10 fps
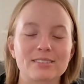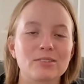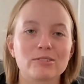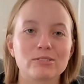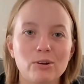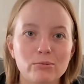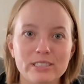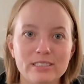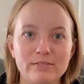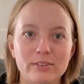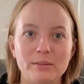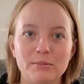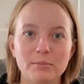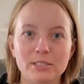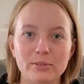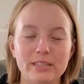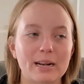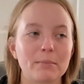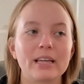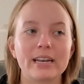So there's no reason for him to be doing that.
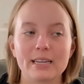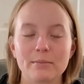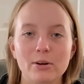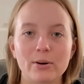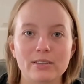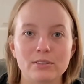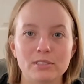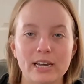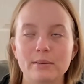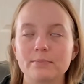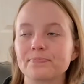I'm letting him go on a loose head.